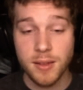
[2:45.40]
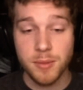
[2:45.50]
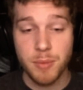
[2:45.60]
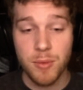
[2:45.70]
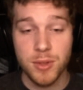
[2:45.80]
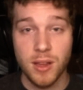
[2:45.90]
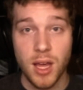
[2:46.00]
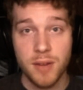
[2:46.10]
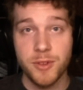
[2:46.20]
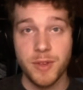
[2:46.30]
met with a
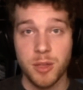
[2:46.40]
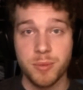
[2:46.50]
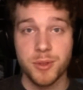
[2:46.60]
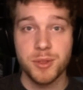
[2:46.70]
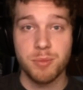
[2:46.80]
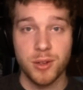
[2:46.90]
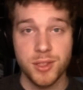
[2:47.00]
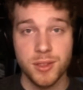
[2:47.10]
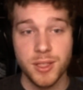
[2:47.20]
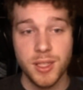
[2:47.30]
lot of developers
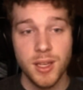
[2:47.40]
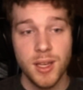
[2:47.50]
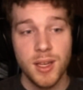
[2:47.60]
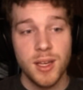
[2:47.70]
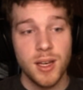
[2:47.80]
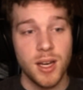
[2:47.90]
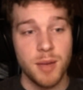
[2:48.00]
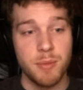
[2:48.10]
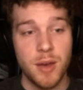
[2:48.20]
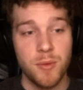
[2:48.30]
personally.
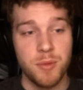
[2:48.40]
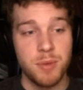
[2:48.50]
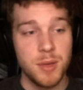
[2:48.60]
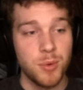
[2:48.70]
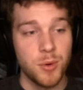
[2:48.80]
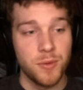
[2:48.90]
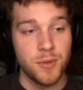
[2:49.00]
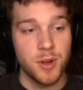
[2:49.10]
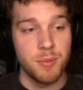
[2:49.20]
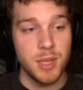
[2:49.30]
I met with people
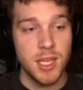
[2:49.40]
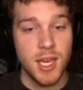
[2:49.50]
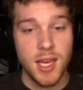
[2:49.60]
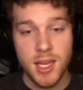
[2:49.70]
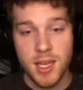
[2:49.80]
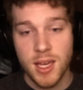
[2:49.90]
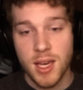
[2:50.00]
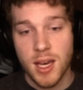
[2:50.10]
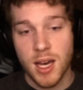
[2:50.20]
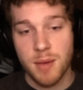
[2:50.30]
from EA.
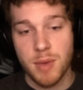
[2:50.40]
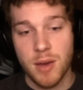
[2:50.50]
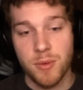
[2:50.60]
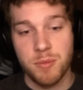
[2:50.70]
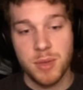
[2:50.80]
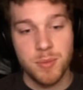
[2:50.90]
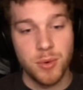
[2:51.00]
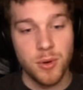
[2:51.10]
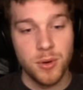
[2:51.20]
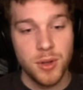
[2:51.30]
I met with
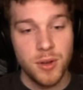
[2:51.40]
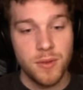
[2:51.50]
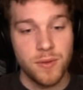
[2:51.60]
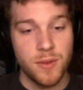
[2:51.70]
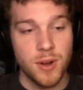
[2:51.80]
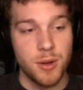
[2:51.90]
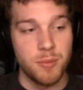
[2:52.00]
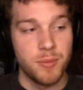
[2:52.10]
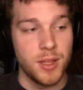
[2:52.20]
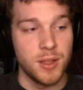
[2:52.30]
people
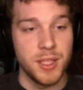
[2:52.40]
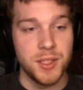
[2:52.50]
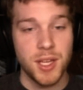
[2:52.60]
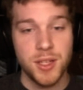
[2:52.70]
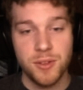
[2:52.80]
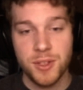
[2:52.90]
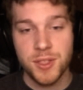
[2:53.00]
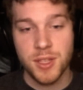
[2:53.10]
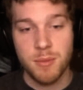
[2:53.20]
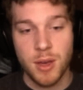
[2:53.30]
from Elite
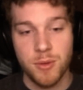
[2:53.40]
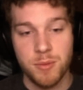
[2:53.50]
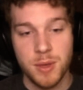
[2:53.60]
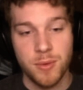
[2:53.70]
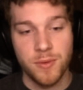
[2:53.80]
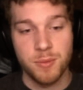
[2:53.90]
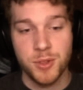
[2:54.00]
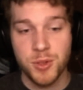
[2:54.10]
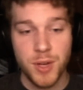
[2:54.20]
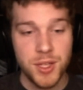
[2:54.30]
Dangerous. I met with people from
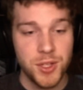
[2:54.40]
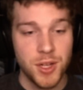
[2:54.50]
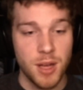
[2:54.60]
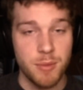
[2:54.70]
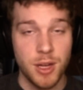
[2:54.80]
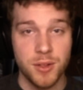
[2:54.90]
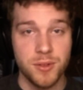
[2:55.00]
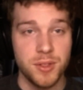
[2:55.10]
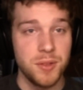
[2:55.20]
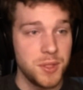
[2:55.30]
Twitch. I met
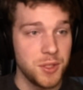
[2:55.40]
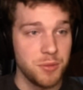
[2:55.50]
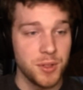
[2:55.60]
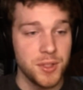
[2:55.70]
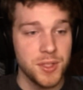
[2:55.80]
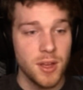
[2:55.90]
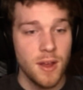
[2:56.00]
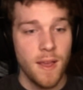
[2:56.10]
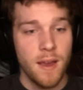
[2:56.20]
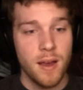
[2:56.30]
other YouTubers.
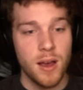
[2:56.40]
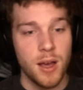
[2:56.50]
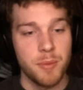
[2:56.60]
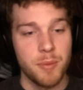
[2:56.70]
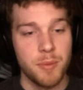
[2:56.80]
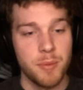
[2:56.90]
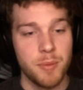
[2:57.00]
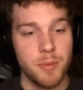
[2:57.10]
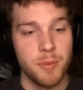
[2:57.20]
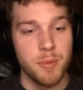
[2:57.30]
I
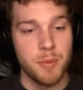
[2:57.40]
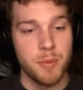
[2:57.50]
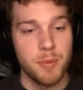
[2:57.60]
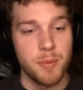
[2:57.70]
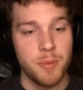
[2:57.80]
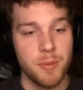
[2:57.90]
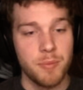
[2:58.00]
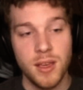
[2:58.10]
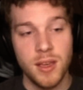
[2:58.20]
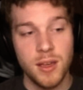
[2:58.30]
even met
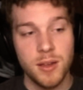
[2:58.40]
the